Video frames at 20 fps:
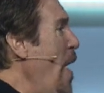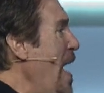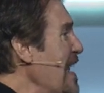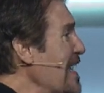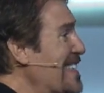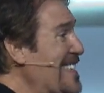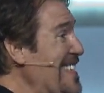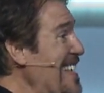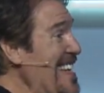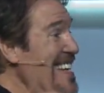
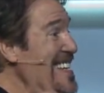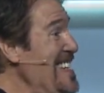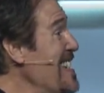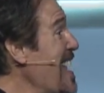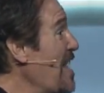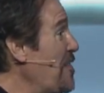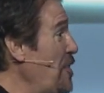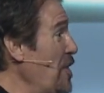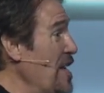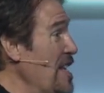ain't seen
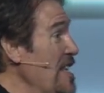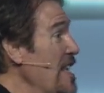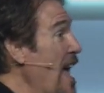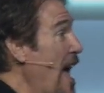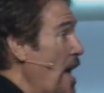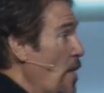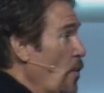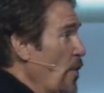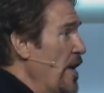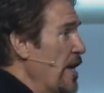nothing
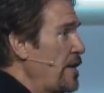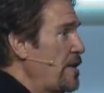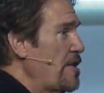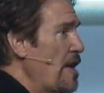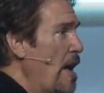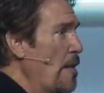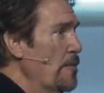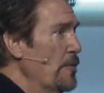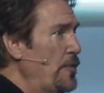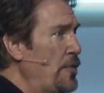yet when it
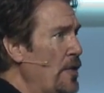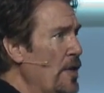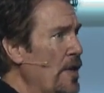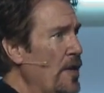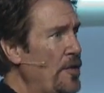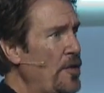comes